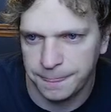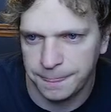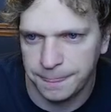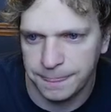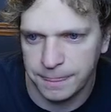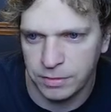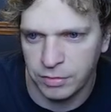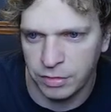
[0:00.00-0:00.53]

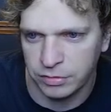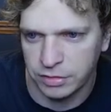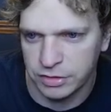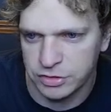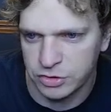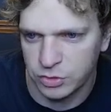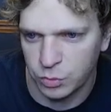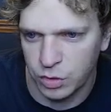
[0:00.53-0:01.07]
really
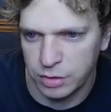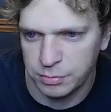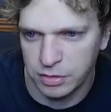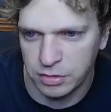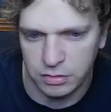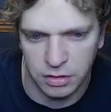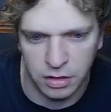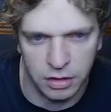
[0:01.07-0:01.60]
just the 1
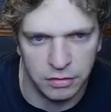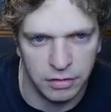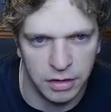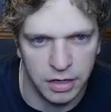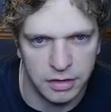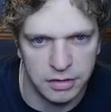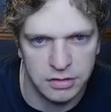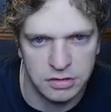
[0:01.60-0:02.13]
mill card,
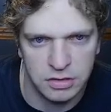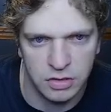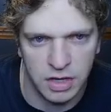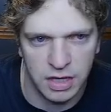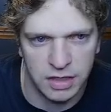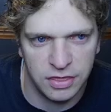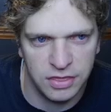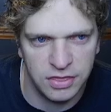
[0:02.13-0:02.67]
right? So I
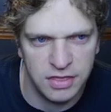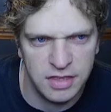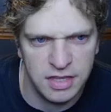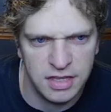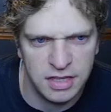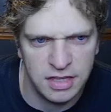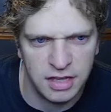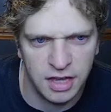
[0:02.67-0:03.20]

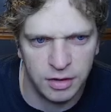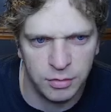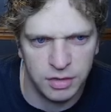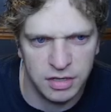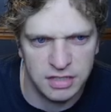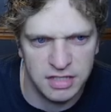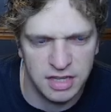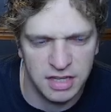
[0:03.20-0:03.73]
think I want to
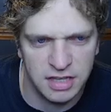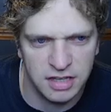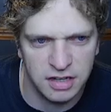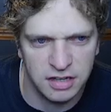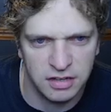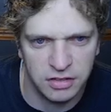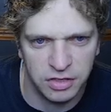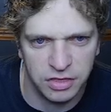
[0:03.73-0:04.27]
take another
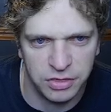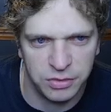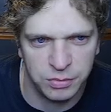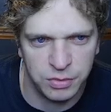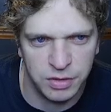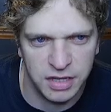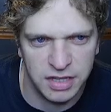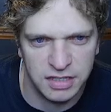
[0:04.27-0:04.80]

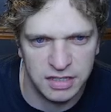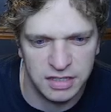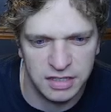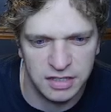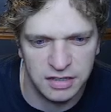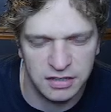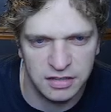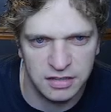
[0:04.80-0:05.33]
threat
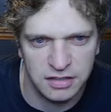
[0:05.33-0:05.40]
here